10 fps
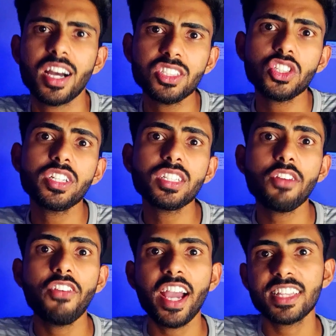Considering
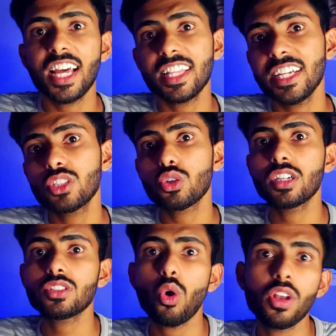the fact that it
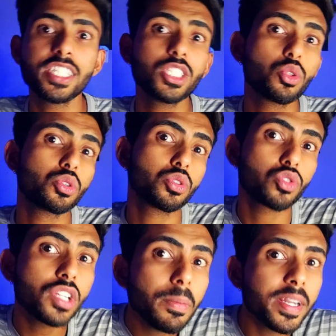took us only 2 to
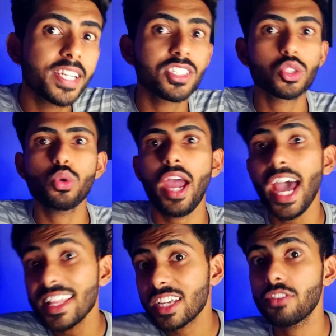3 minutes to
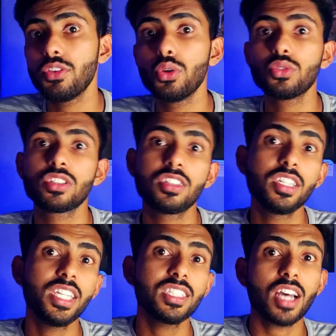add the reviews,
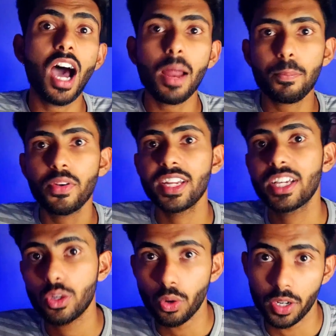these are
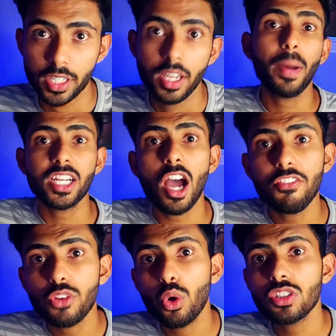pretty good. But
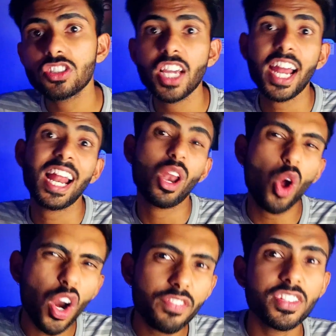of course, there are a
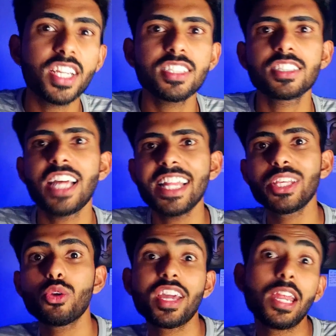lot of things
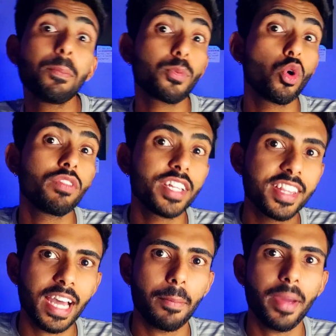that you can improve
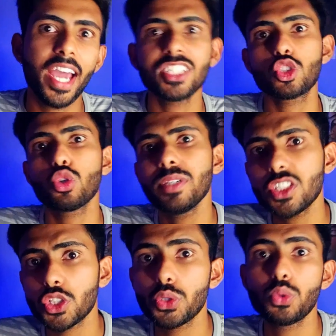in them. And to
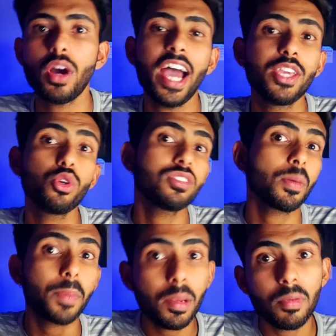be true, I use
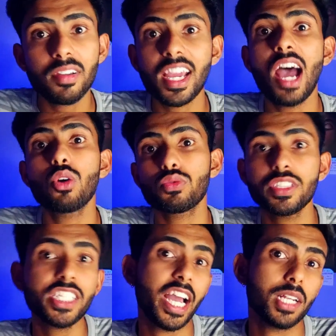the premium account
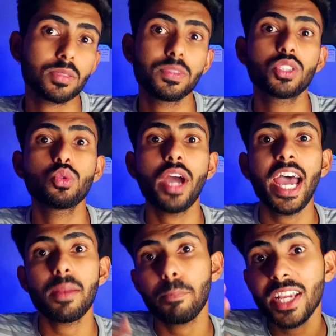which helps me to
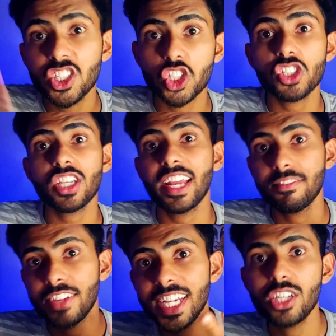add pictures
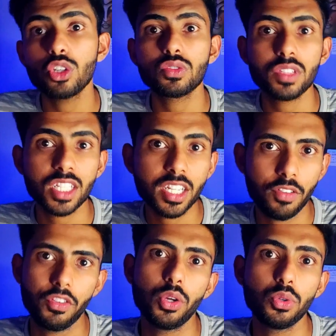and videos with the
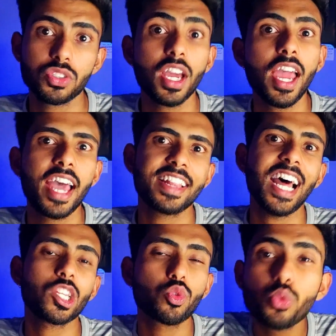reviews.
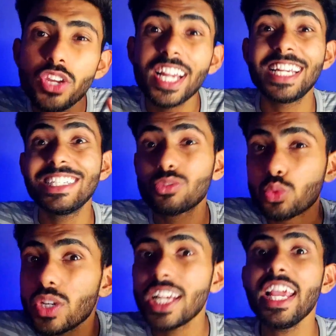That really,
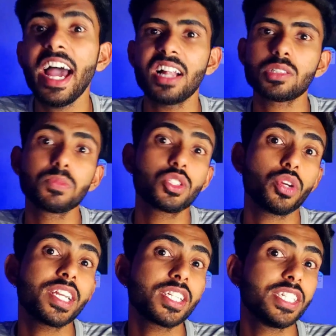really helps me
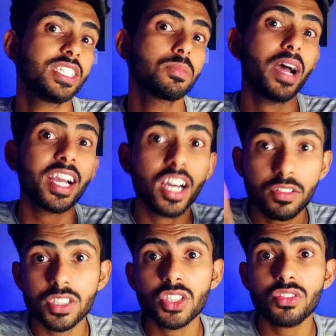to increase my
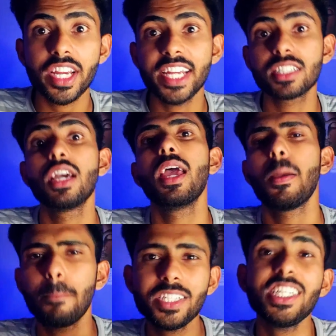conversion rate.
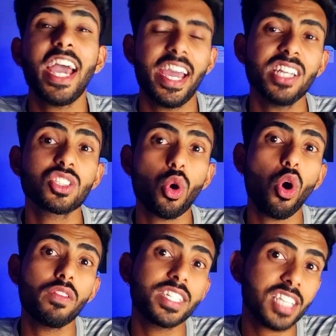But yeah, it's
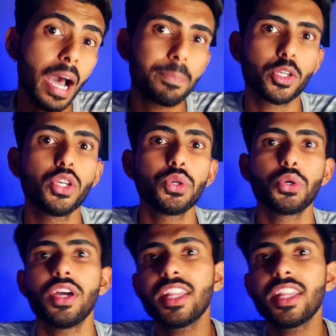always up to you.